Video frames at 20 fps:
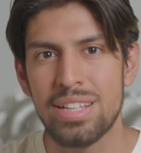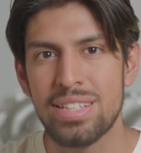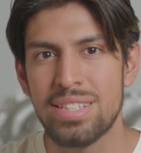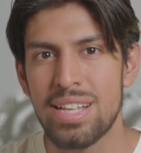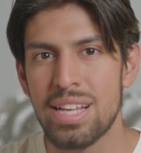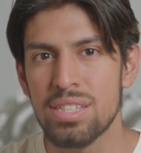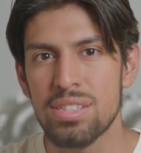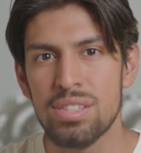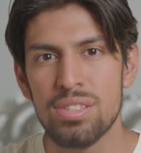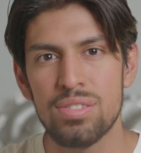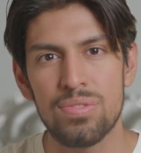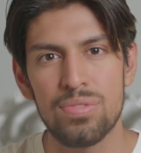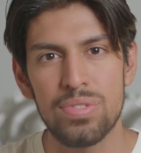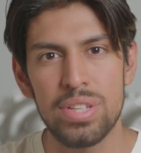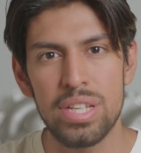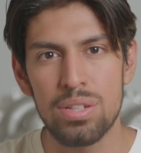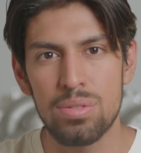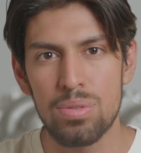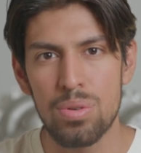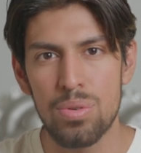Tesla's
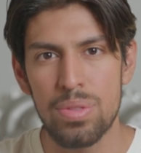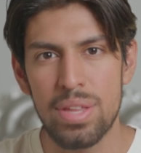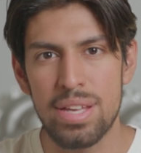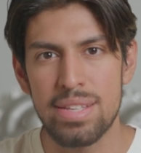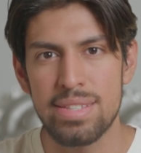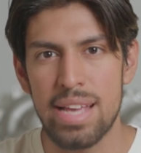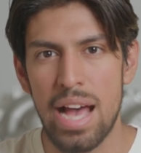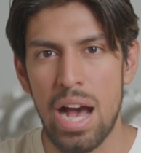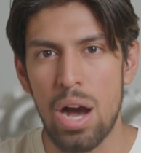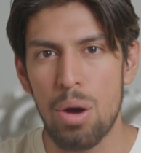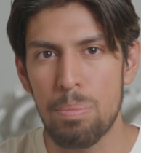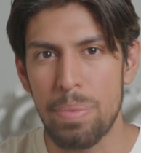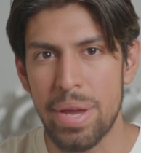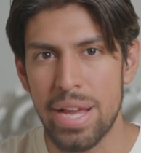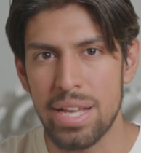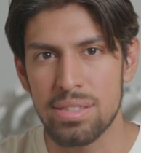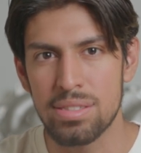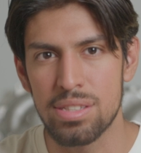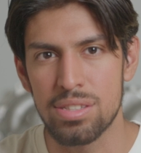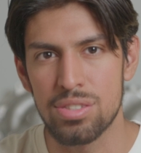fleet growth has
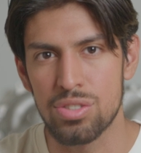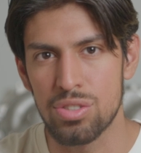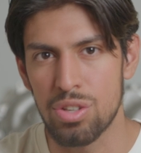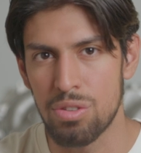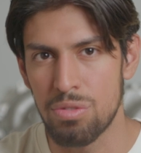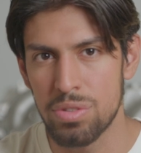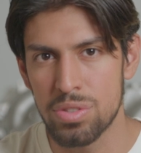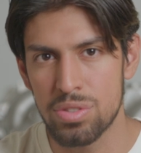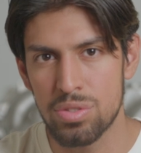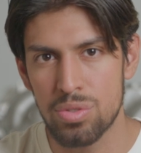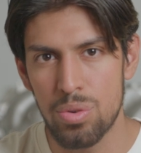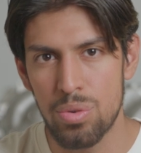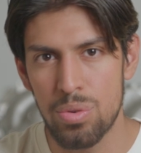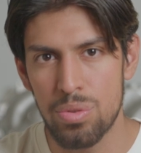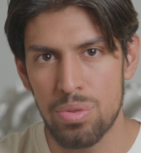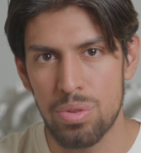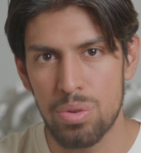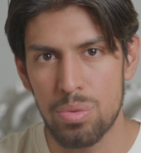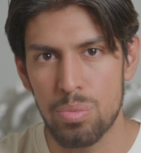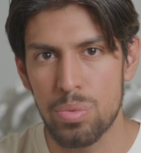outpaced its service
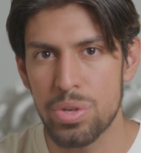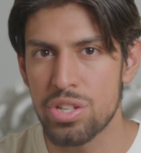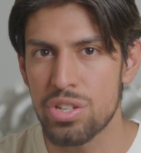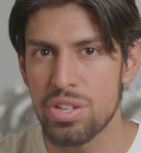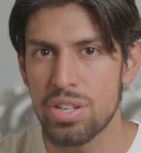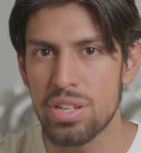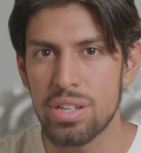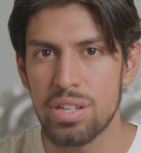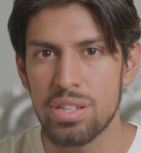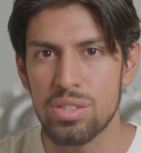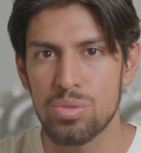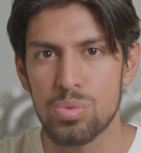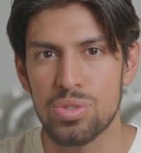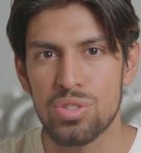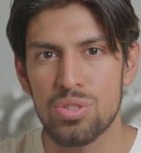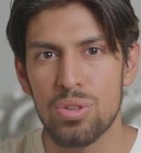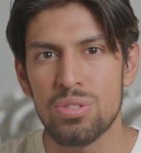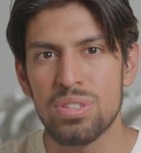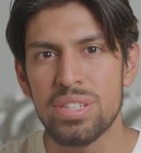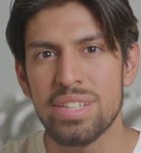growth, which is
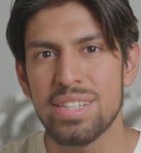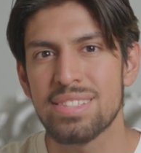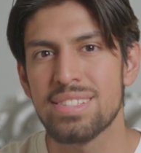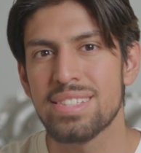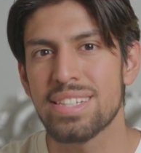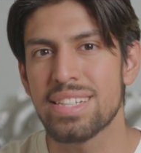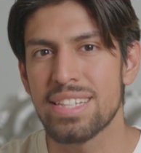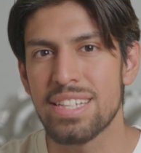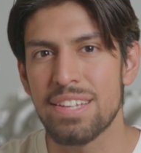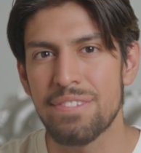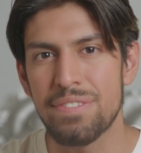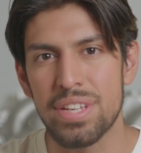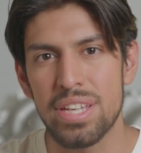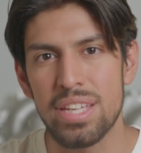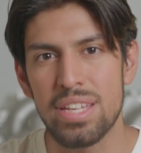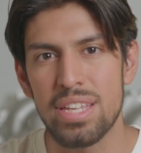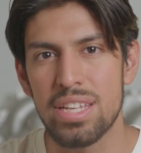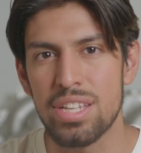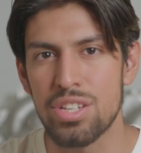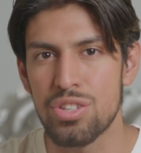resulting in
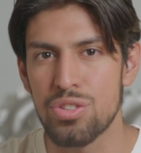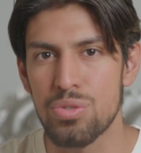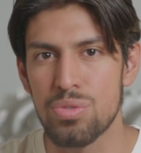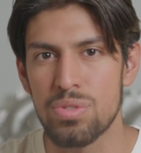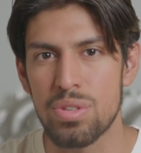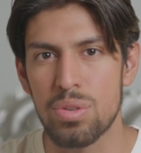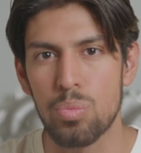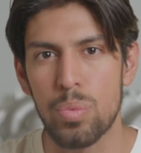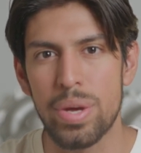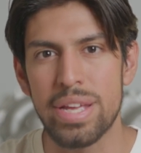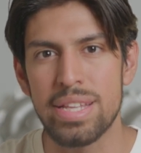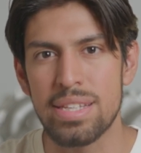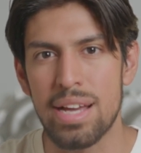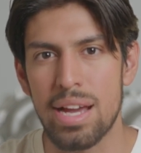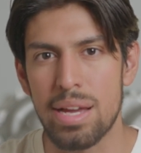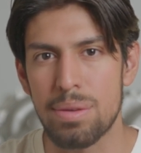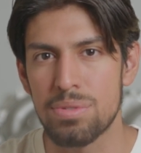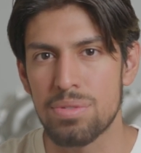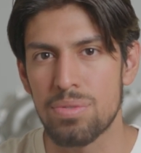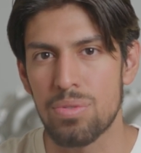significant issues in wait
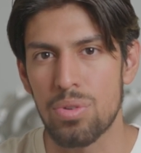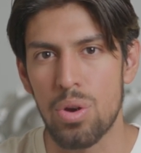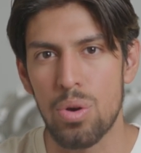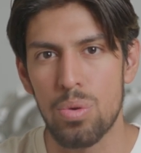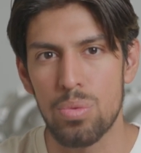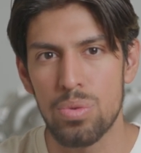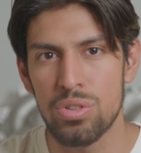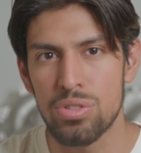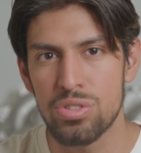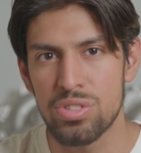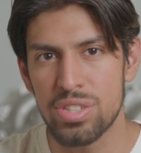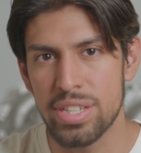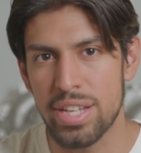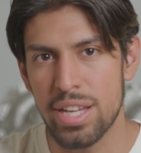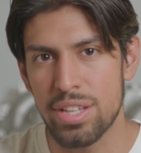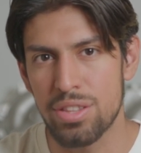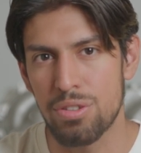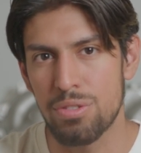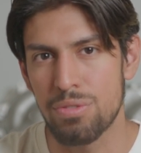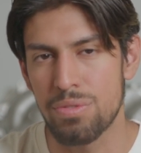times for owners to
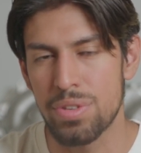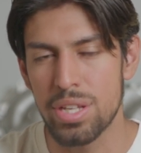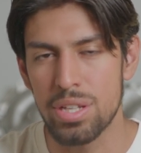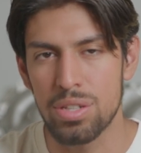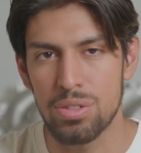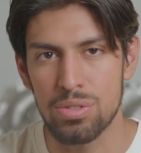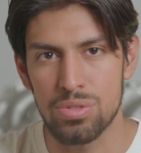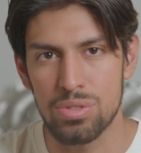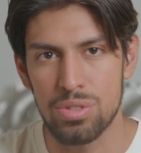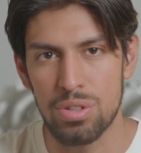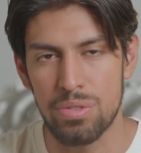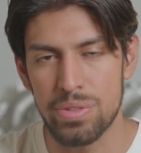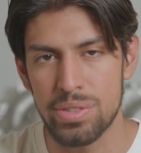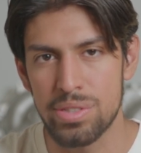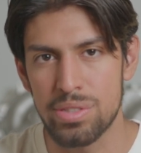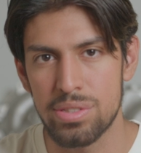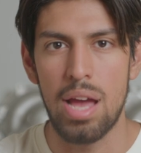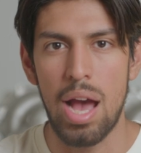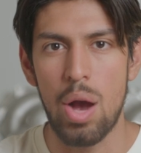get their vehicle serviced.